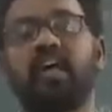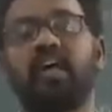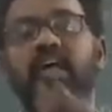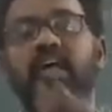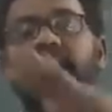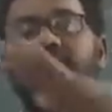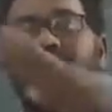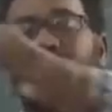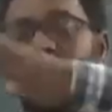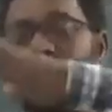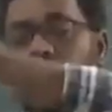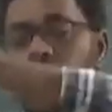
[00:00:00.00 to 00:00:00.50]

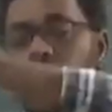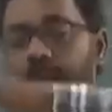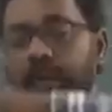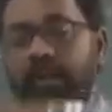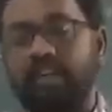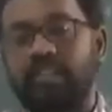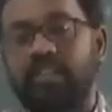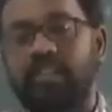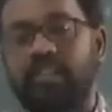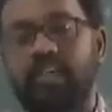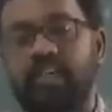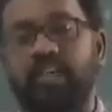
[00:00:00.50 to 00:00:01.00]
It
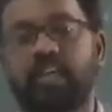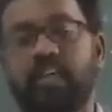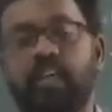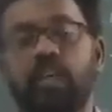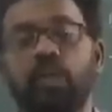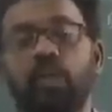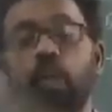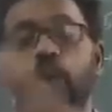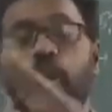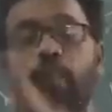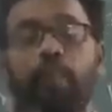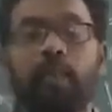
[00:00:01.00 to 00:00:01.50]
depends on
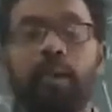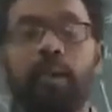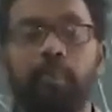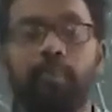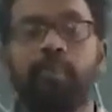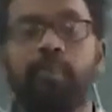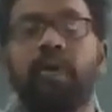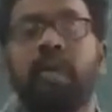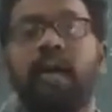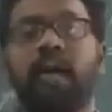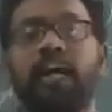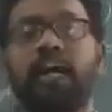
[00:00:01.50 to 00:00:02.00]
you
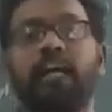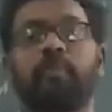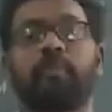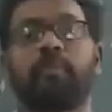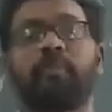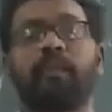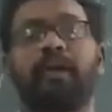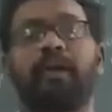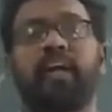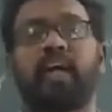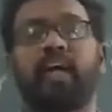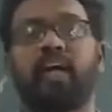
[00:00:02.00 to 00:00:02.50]
people are
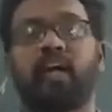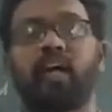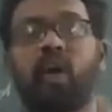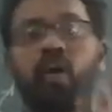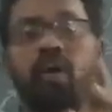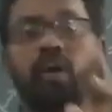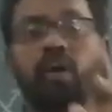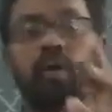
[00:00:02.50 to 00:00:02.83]
dependent on